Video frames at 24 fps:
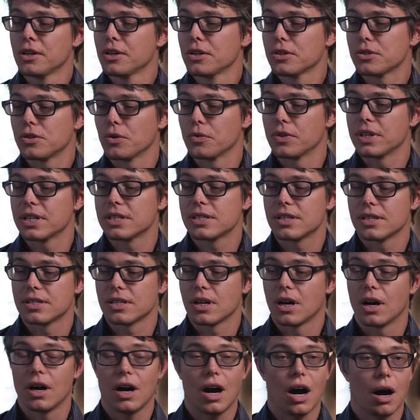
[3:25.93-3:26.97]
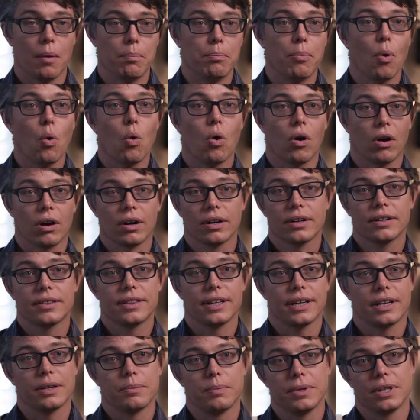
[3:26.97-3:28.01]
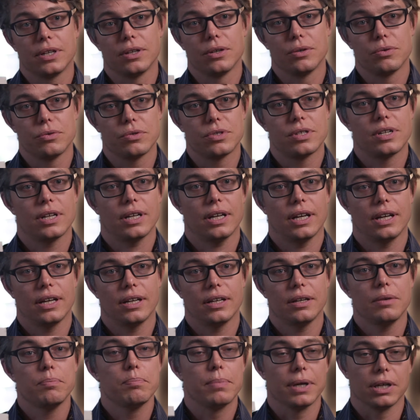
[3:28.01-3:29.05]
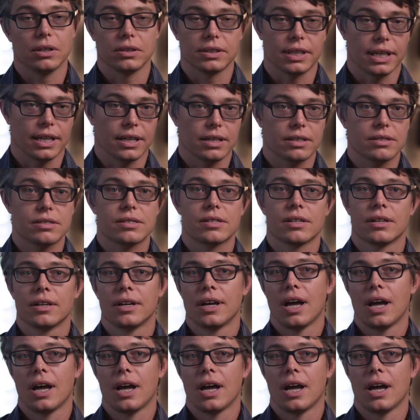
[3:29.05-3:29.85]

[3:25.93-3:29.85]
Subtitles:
So this is a board that could be used in buildings,